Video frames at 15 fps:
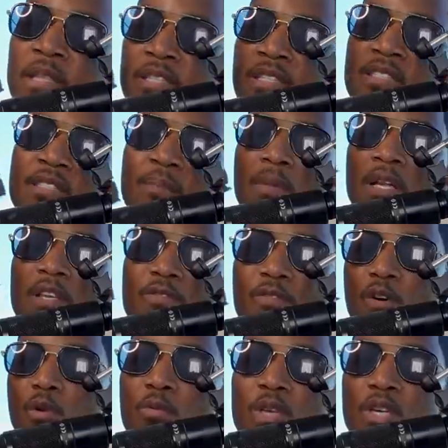It's the money
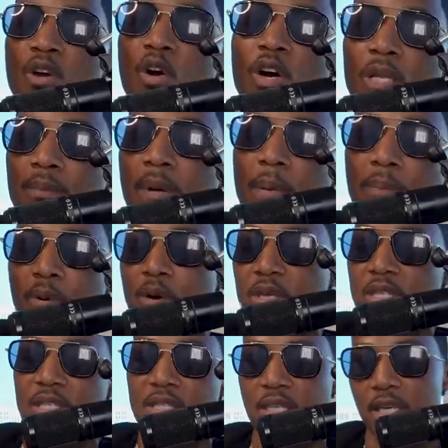phone we call them up
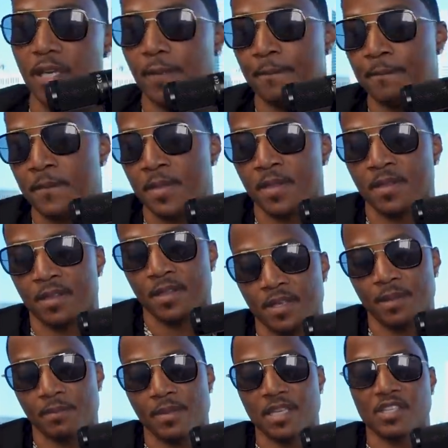on. You dig?
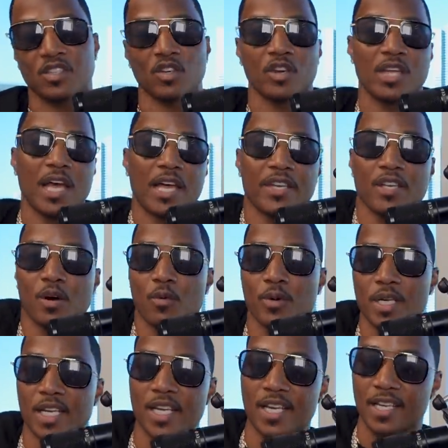Make sure y'all know
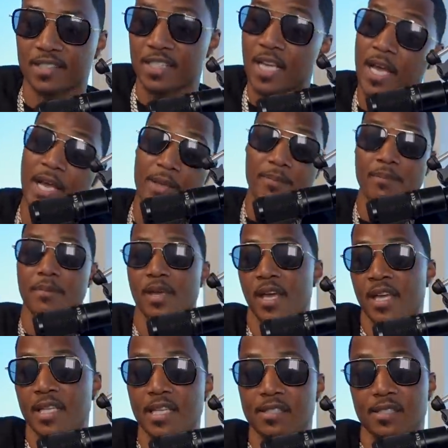what it is. And
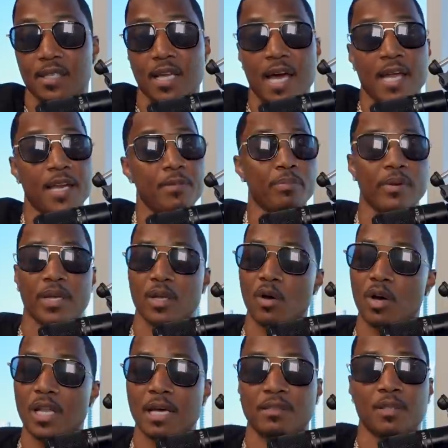hey, listen, I didn't bring it
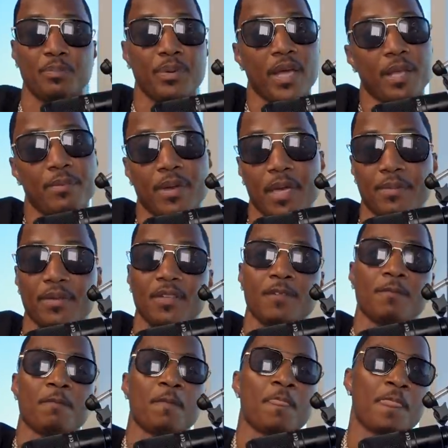all out the bank, baby.
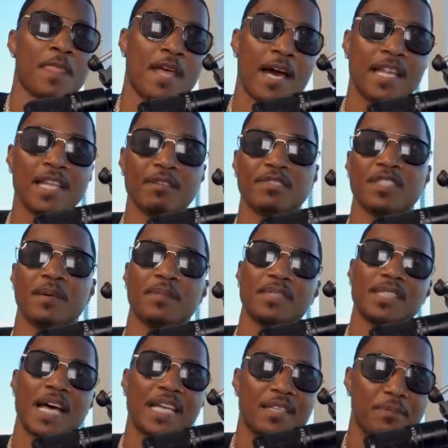I left some
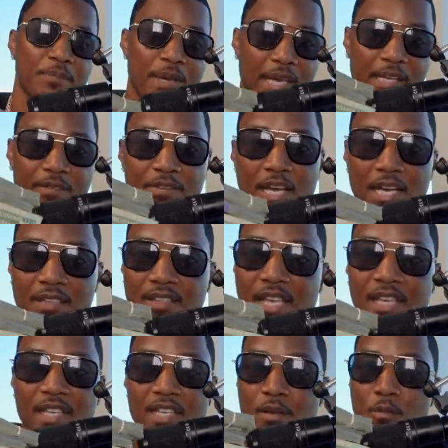inside the bank. If y'all
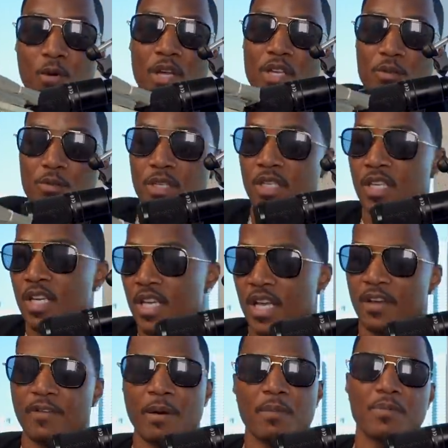thinking and wondering,
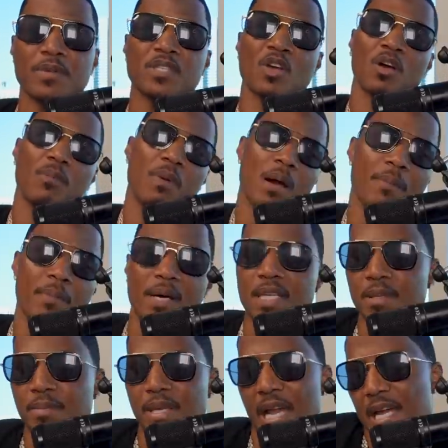if I'm gonna be talking about
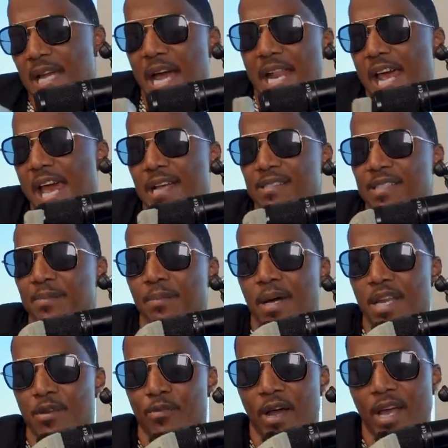money, man, I gotta have some
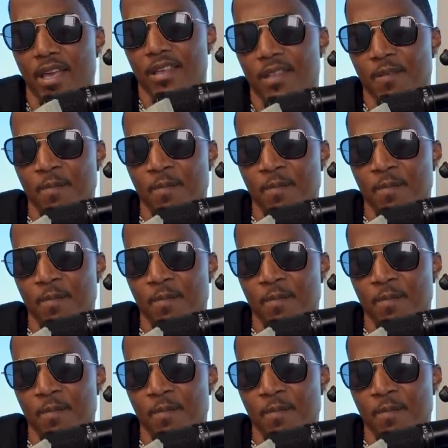money, right?